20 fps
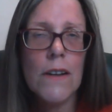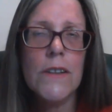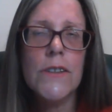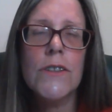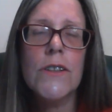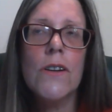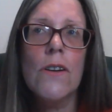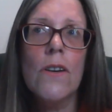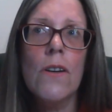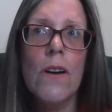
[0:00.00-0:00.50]

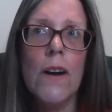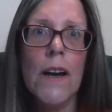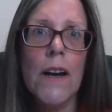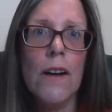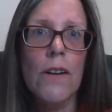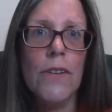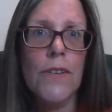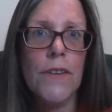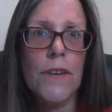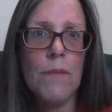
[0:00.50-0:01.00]
It's your
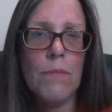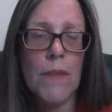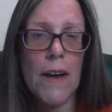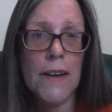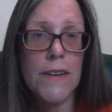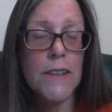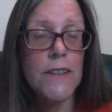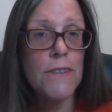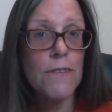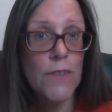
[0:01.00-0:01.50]
health that
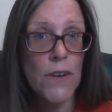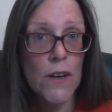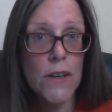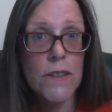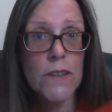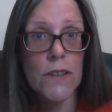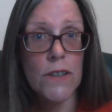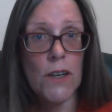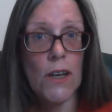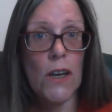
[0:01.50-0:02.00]
matters
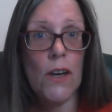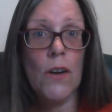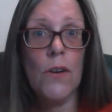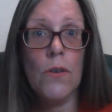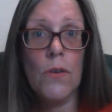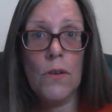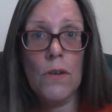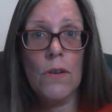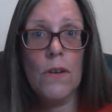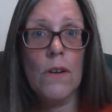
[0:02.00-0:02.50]
first to you.
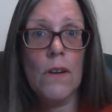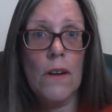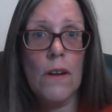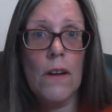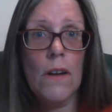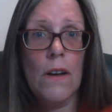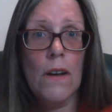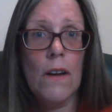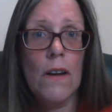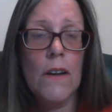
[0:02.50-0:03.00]

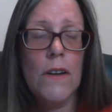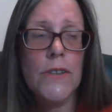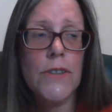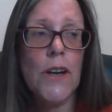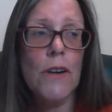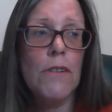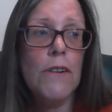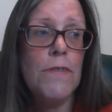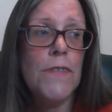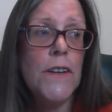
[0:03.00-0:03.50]

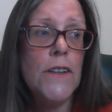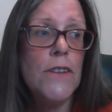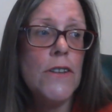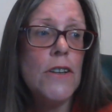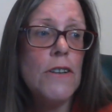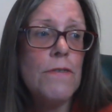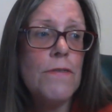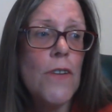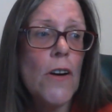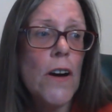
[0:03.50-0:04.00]
So if you
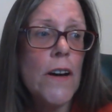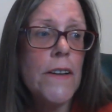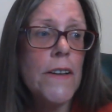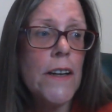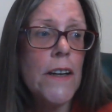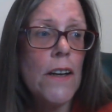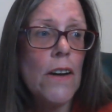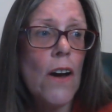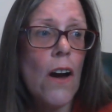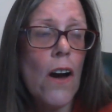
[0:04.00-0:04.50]
do find
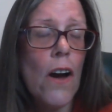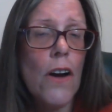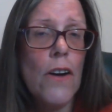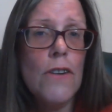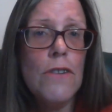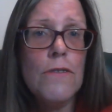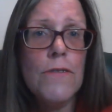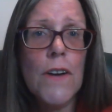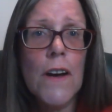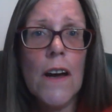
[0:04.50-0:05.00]
that you're
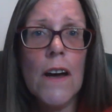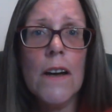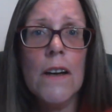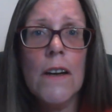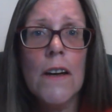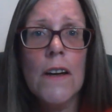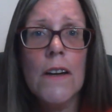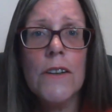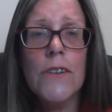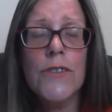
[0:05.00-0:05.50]

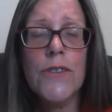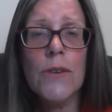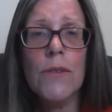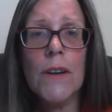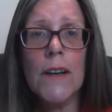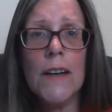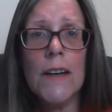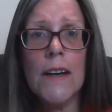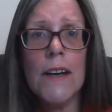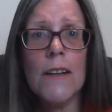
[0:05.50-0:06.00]

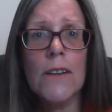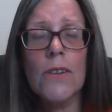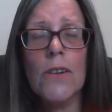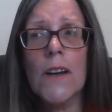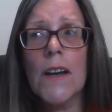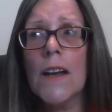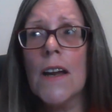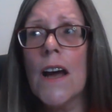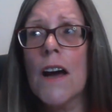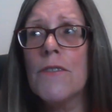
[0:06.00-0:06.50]
overdoing it,
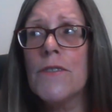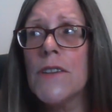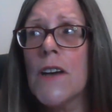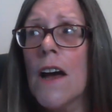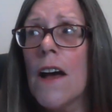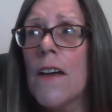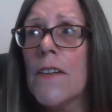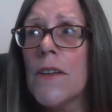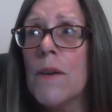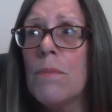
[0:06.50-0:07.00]
looking after
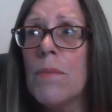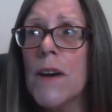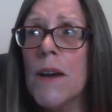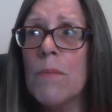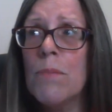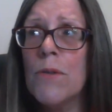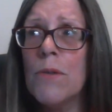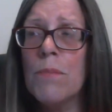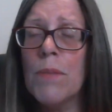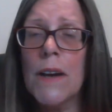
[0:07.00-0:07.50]
other
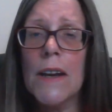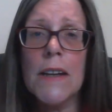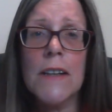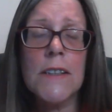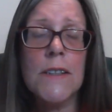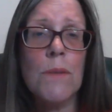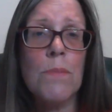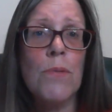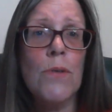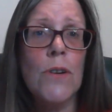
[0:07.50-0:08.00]
people, being
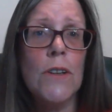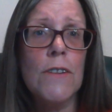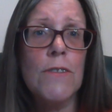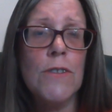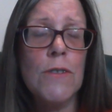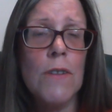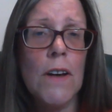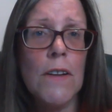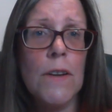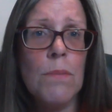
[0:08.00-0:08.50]
supportive
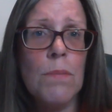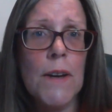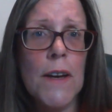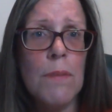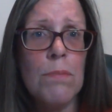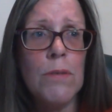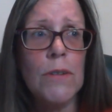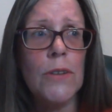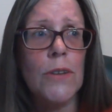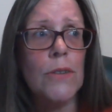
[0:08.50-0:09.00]
to other
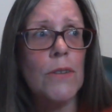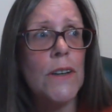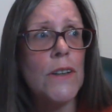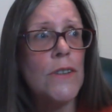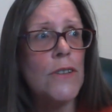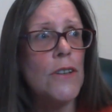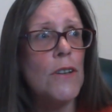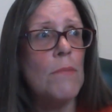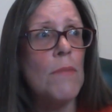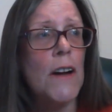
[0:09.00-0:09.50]
people, doing
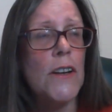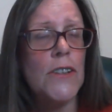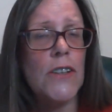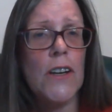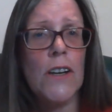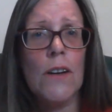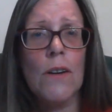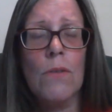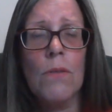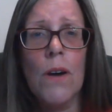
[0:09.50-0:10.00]
too much
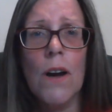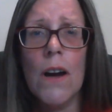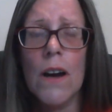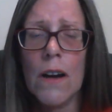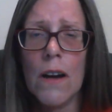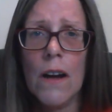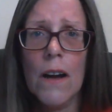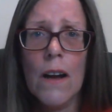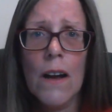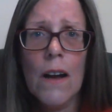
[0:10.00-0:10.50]
at your
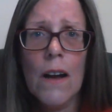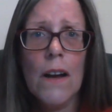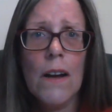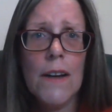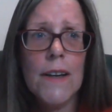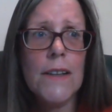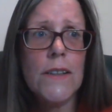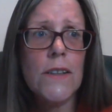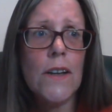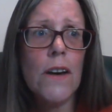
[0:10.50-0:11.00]
work,
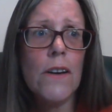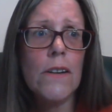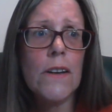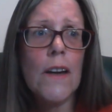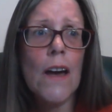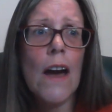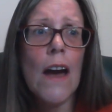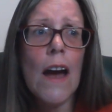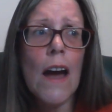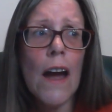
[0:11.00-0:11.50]
it's
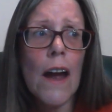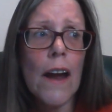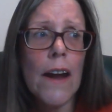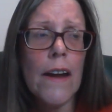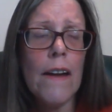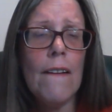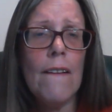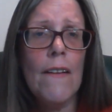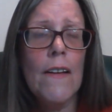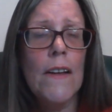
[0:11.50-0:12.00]

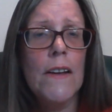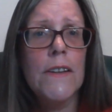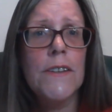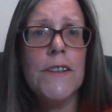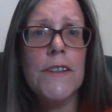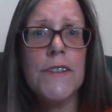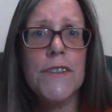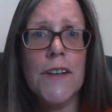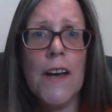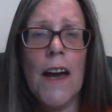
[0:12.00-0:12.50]
okay
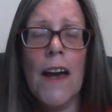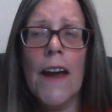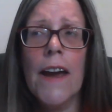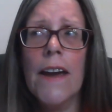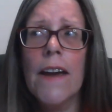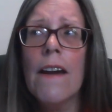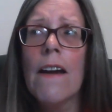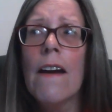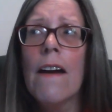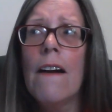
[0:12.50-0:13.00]
to
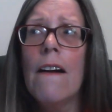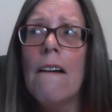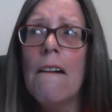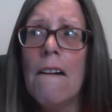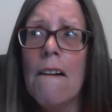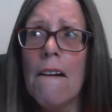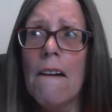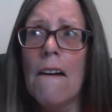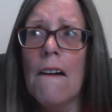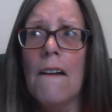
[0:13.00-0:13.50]
say,
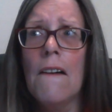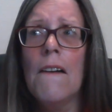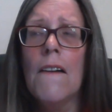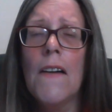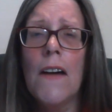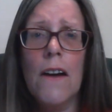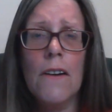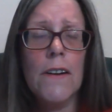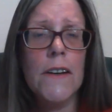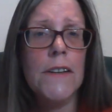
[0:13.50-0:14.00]
huh,
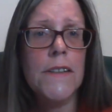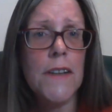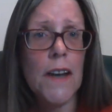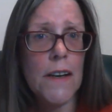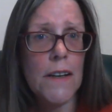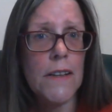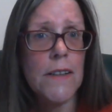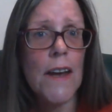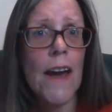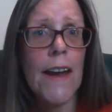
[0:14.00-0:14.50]
I'm going to
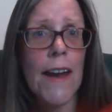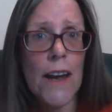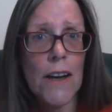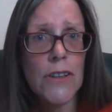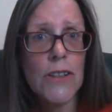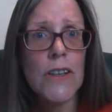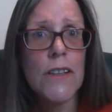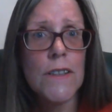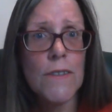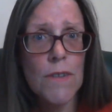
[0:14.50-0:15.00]
take a day
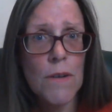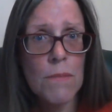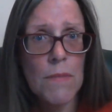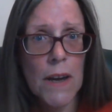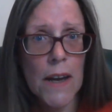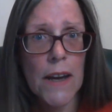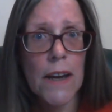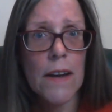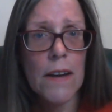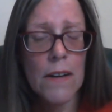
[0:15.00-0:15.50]
out just for
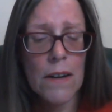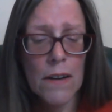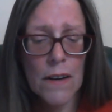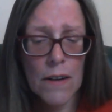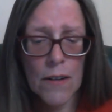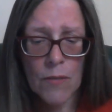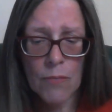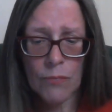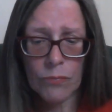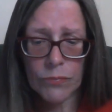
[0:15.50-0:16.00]
me.
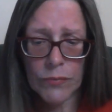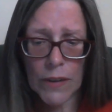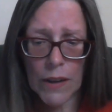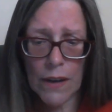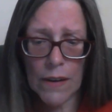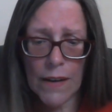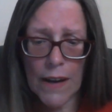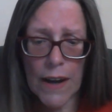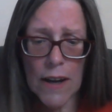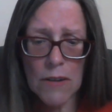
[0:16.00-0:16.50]

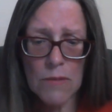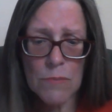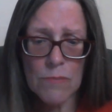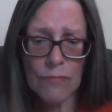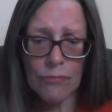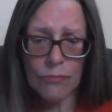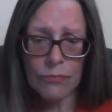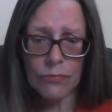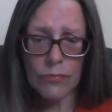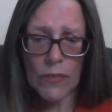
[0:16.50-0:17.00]
Okay?
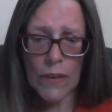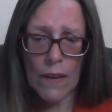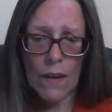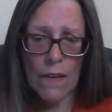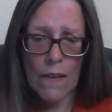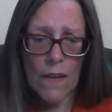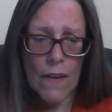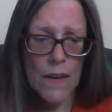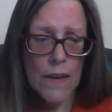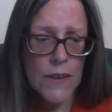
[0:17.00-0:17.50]

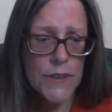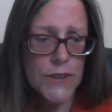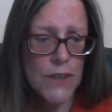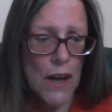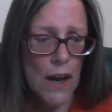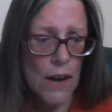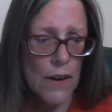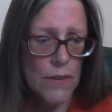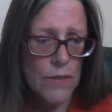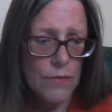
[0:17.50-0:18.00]

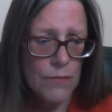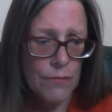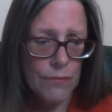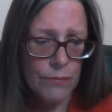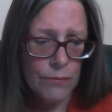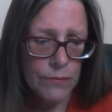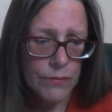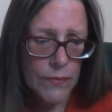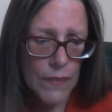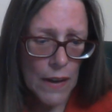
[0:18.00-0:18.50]
So,
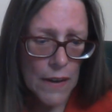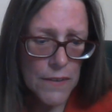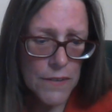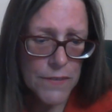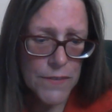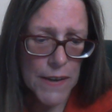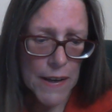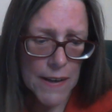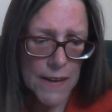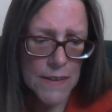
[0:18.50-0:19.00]

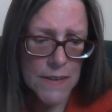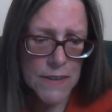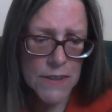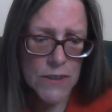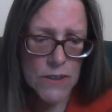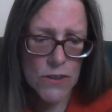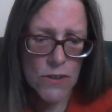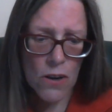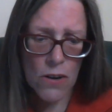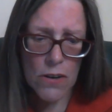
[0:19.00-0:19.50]

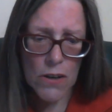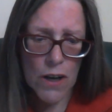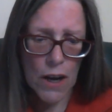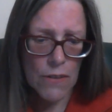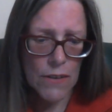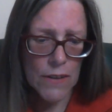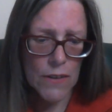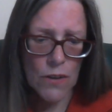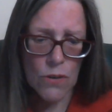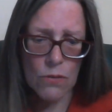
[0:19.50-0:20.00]
things not
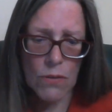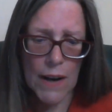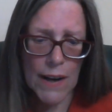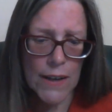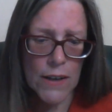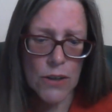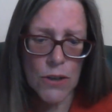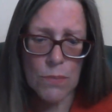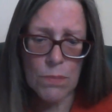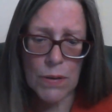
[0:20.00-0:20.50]
going the
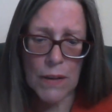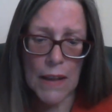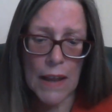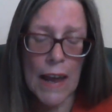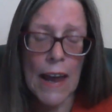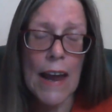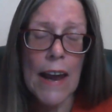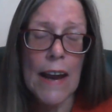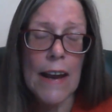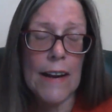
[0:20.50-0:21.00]
way you
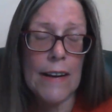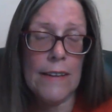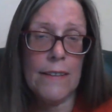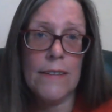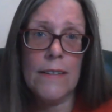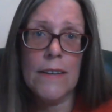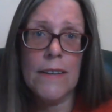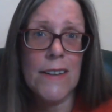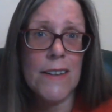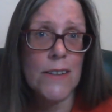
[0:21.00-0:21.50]

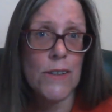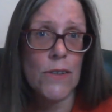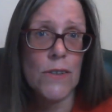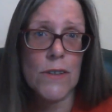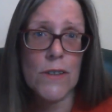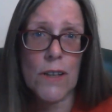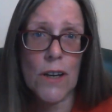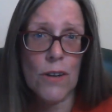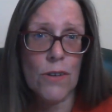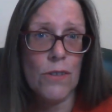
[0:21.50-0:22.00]
planned is
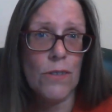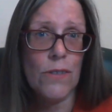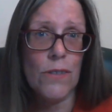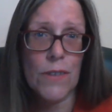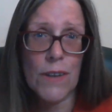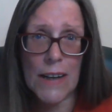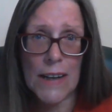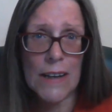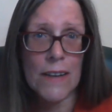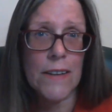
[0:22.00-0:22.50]
also
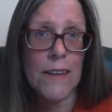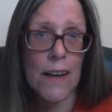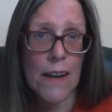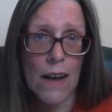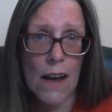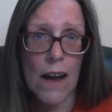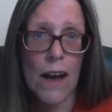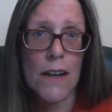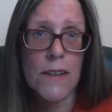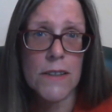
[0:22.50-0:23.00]
in the
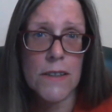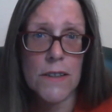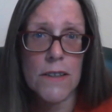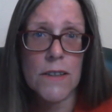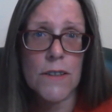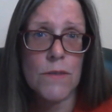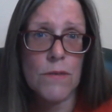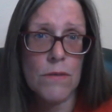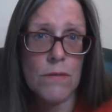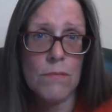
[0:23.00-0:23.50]
cards
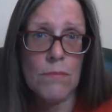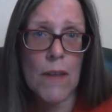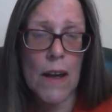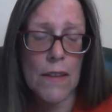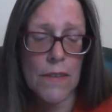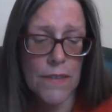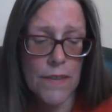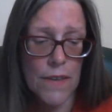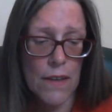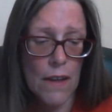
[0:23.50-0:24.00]
this
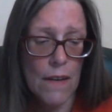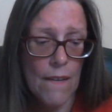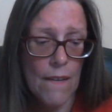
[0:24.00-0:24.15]
month.